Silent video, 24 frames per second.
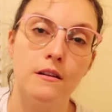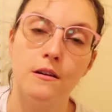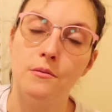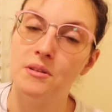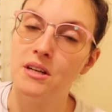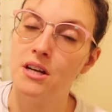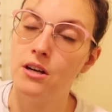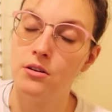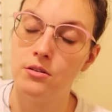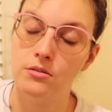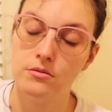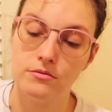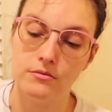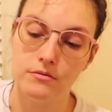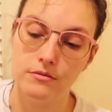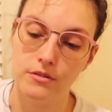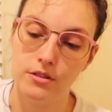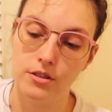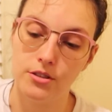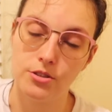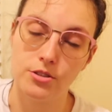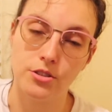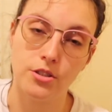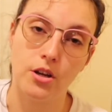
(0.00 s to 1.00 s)
about
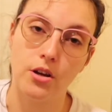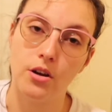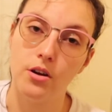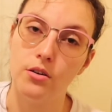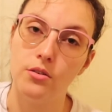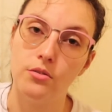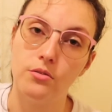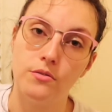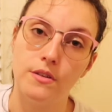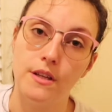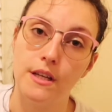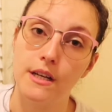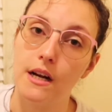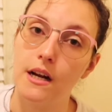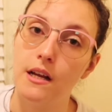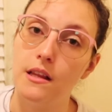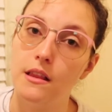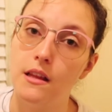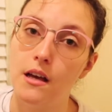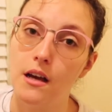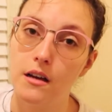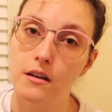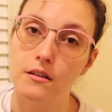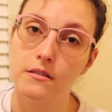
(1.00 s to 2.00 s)
a show that I
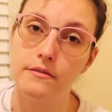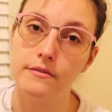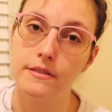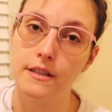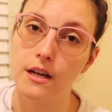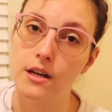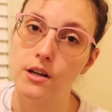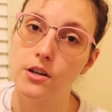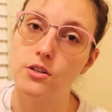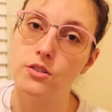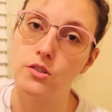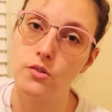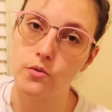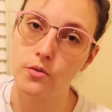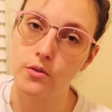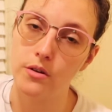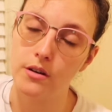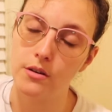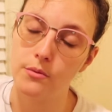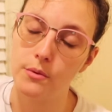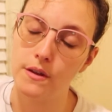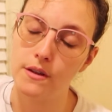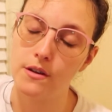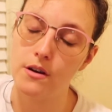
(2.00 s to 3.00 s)
love and
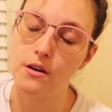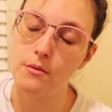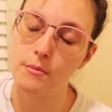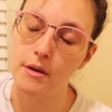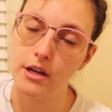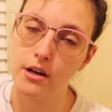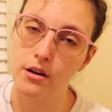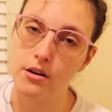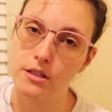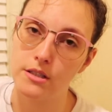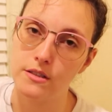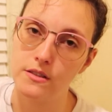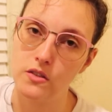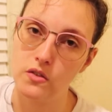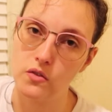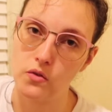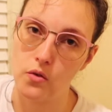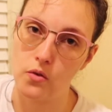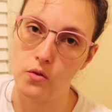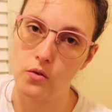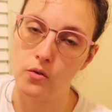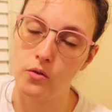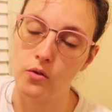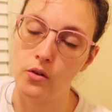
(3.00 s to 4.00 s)
adore with all my heart and
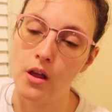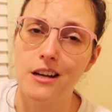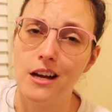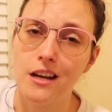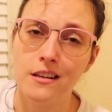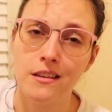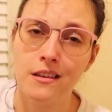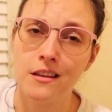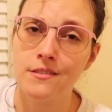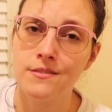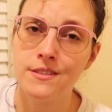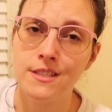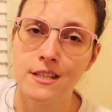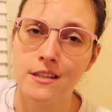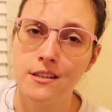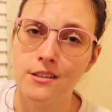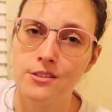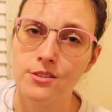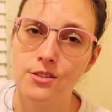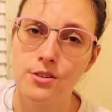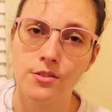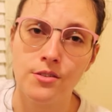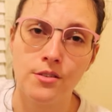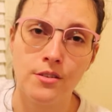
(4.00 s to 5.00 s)
soul. I'd love to
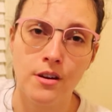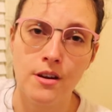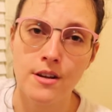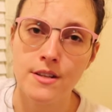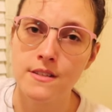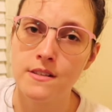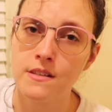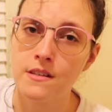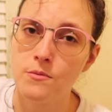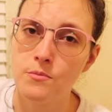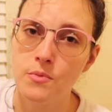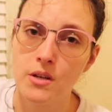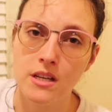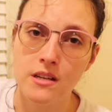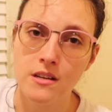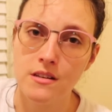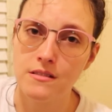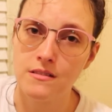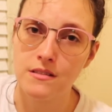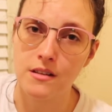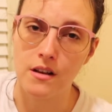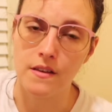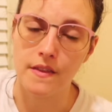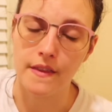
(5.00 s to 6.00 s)
hear your thoughts and
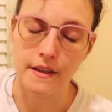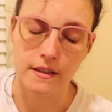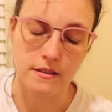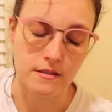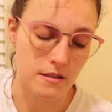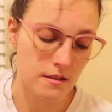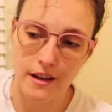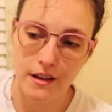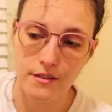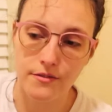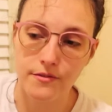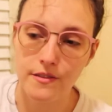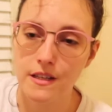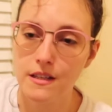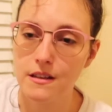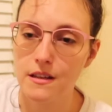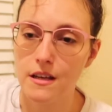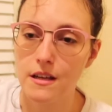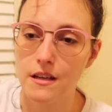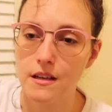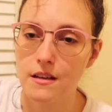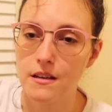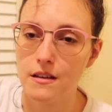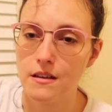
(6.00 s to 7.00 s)
opinions on this. I feel
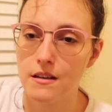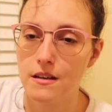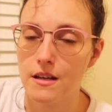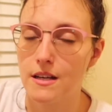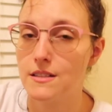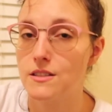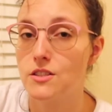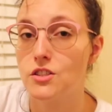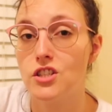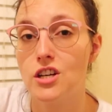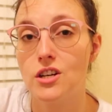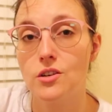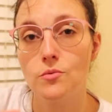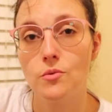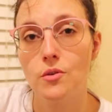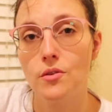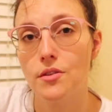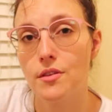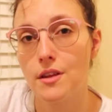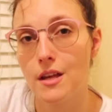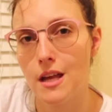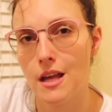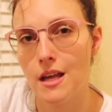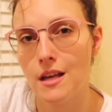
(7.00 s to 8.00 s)
like, as a general
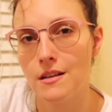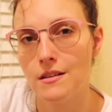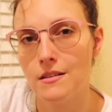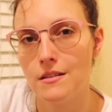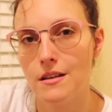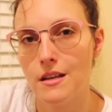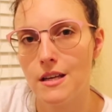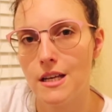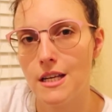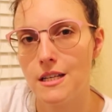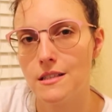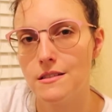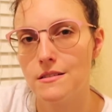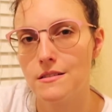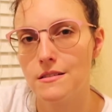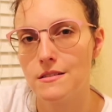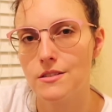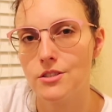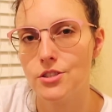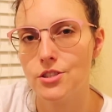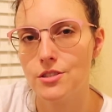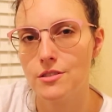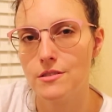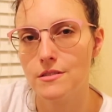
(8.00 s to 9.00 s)
thing,
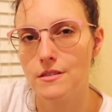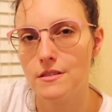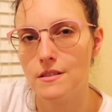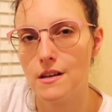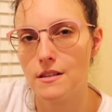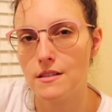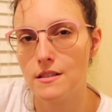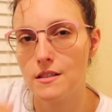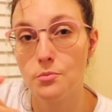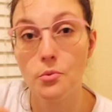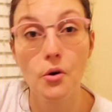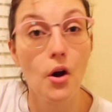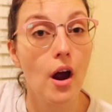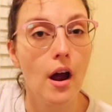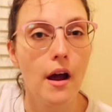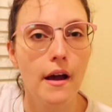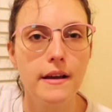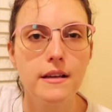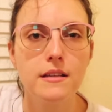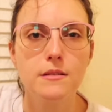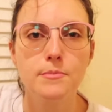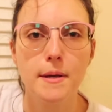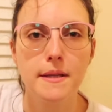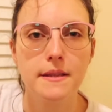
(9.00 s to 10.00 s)
it's a
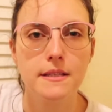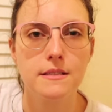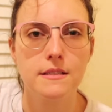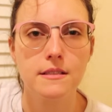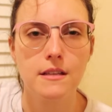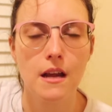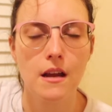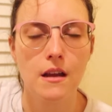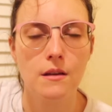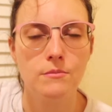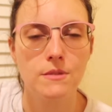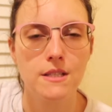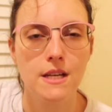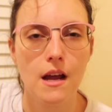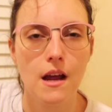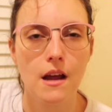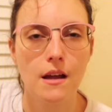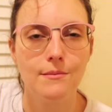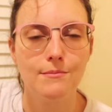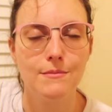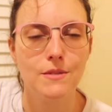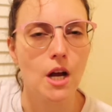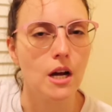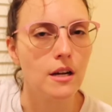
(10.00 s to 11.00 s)
surprise, but at the same
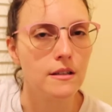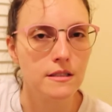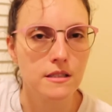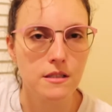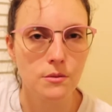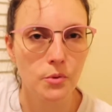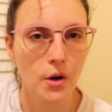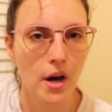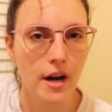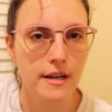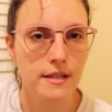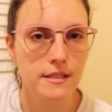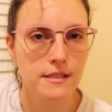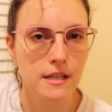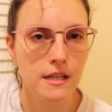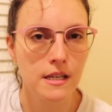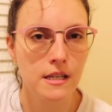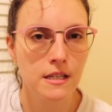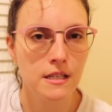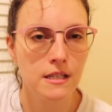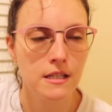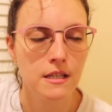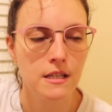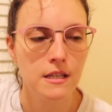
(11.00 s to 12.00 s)
time, not
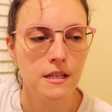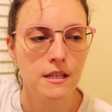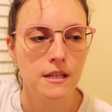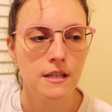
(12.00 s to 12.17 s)
surprising.